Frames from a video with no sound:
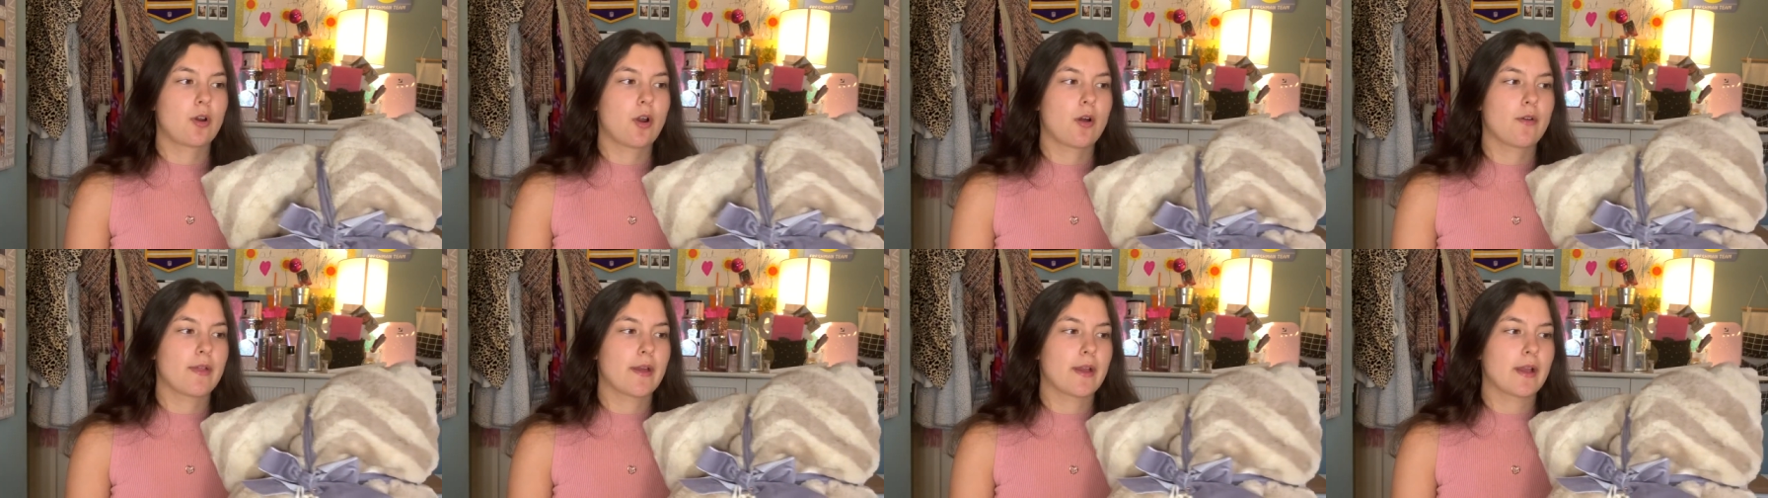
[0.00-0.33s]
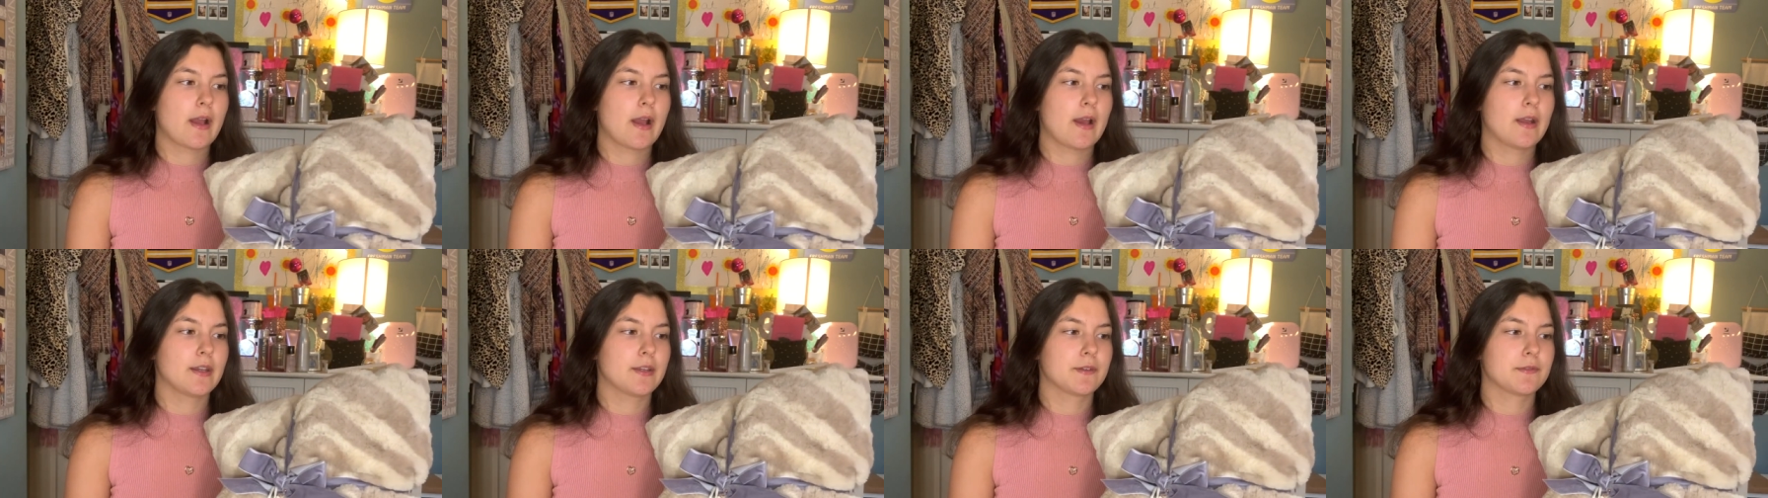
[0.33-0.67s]
all that
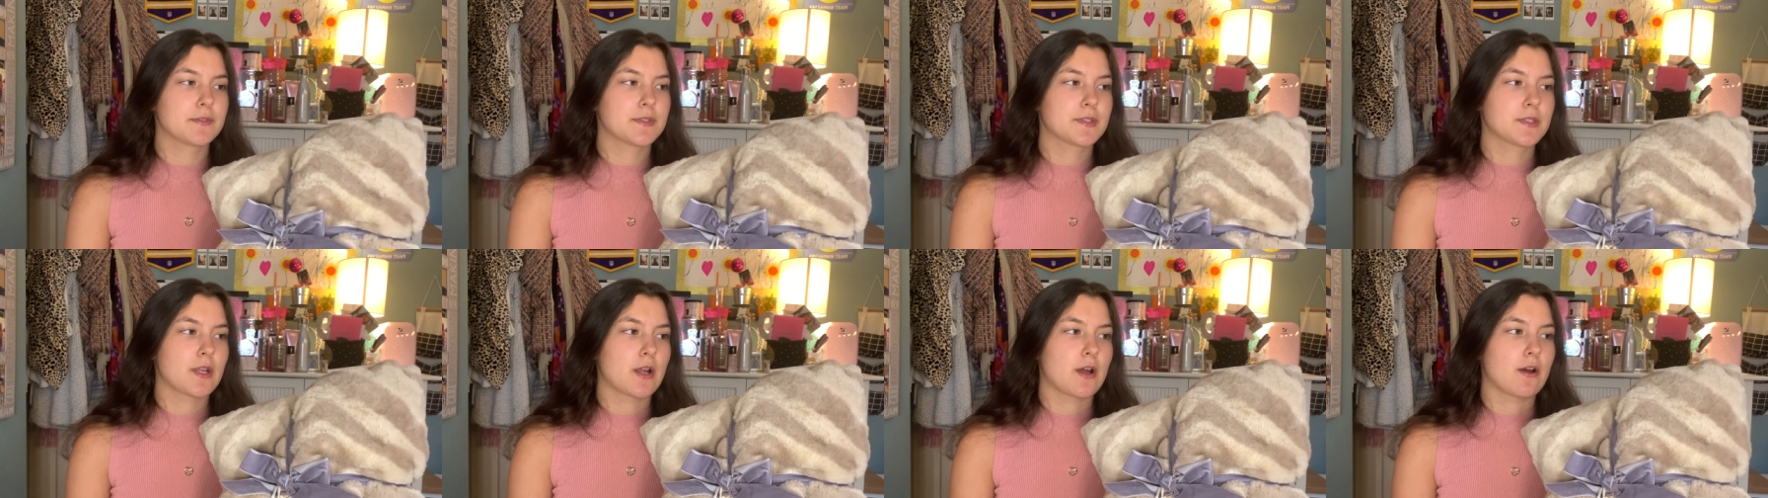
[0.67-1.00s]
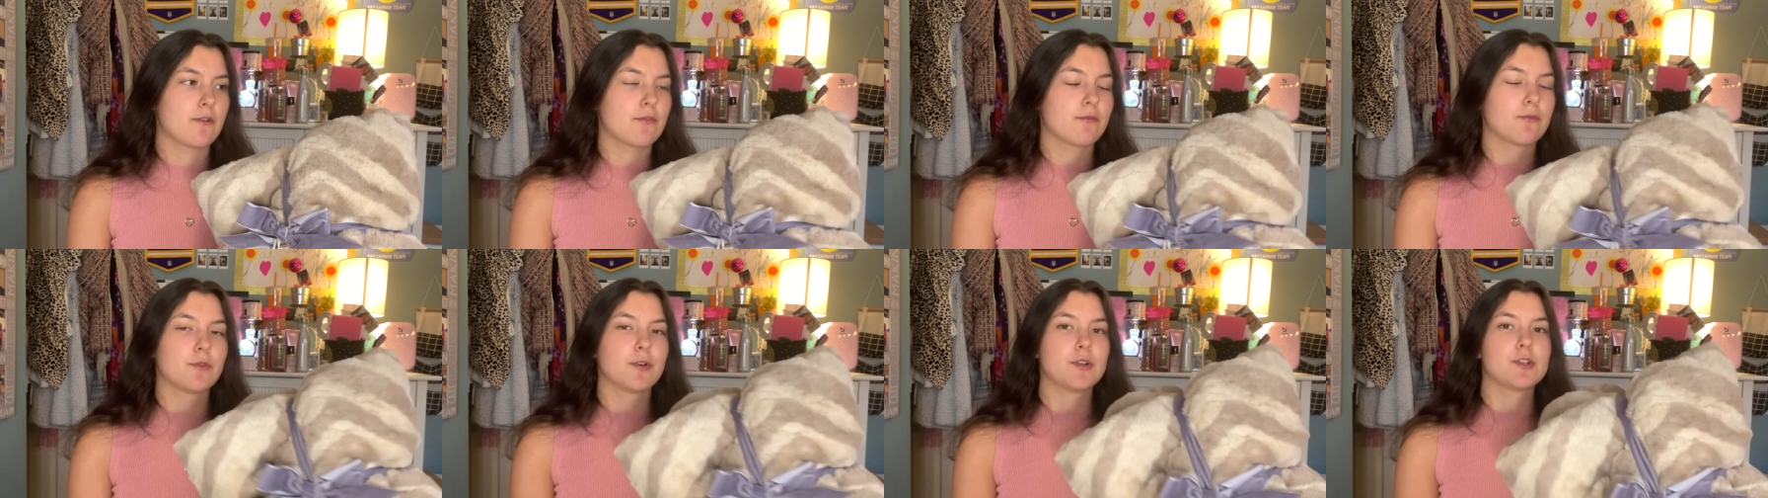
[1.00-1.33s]
kind of
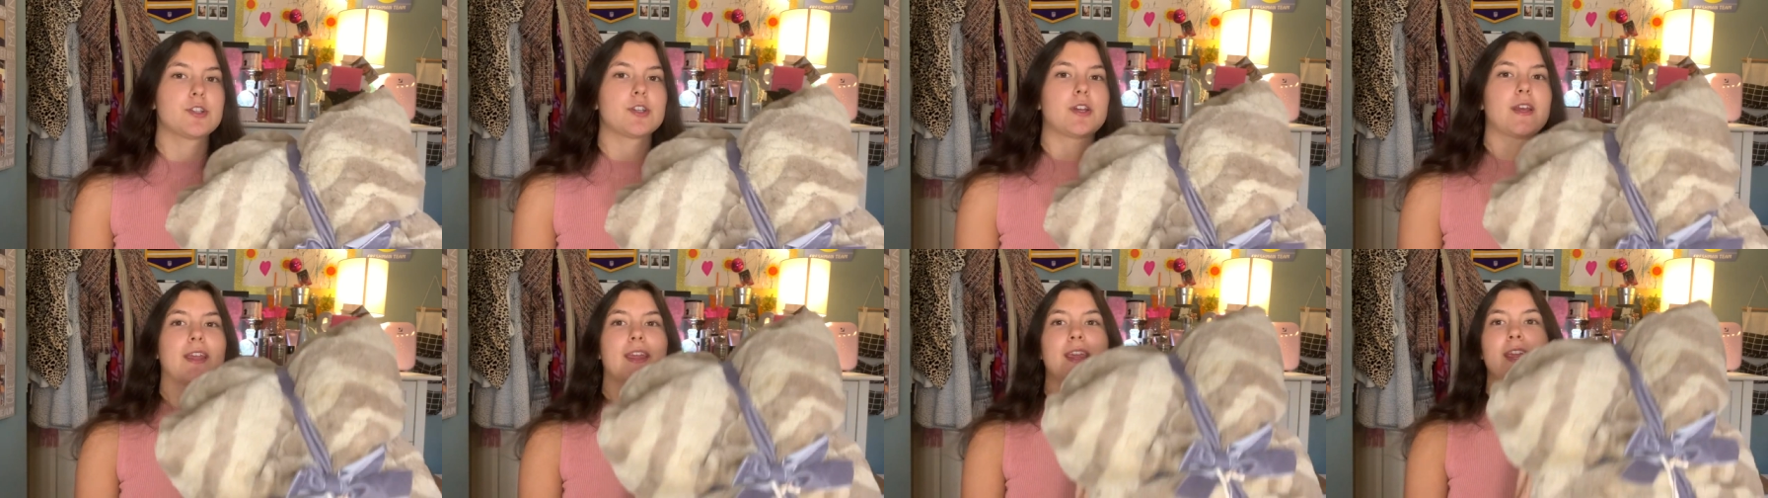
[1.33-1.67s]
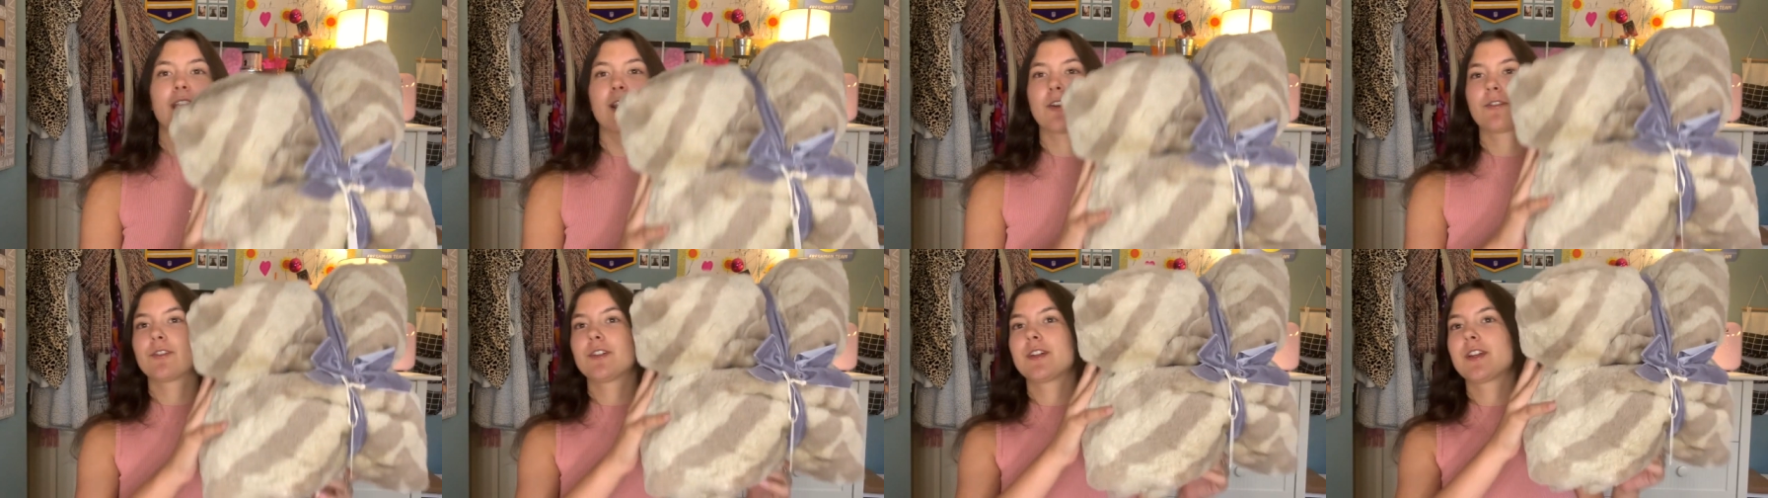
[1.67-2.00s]
stuff, which I
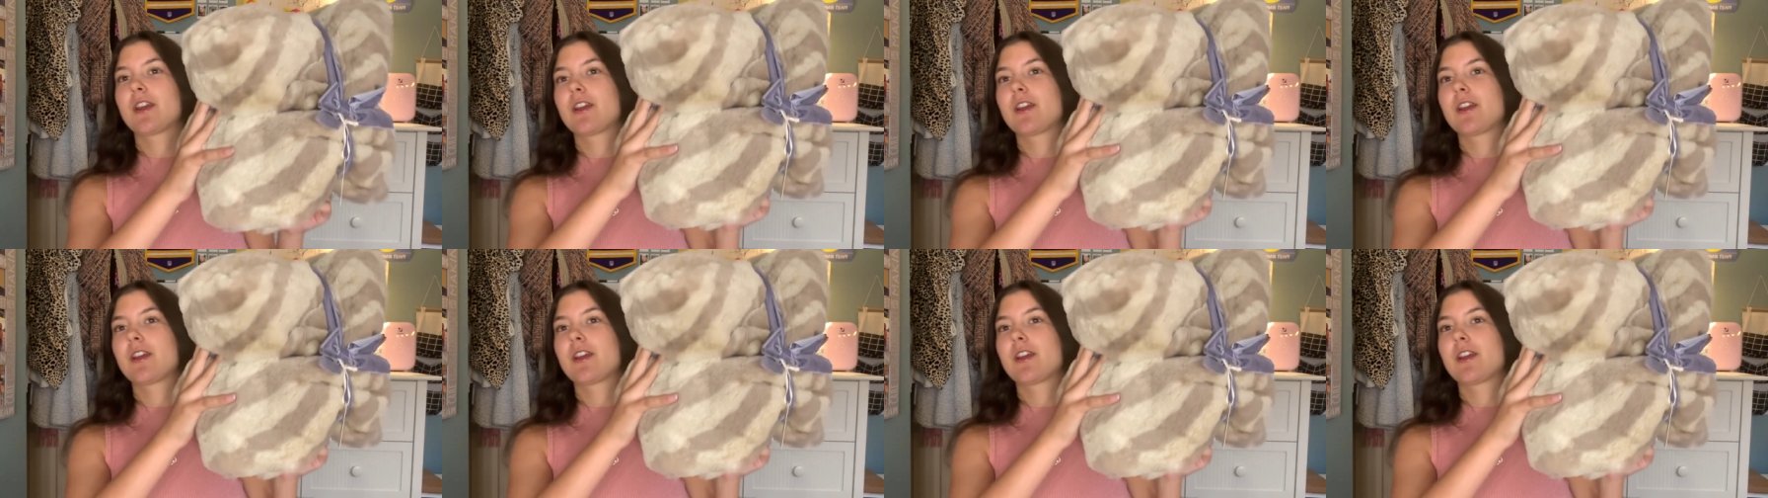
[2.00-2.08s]
can't really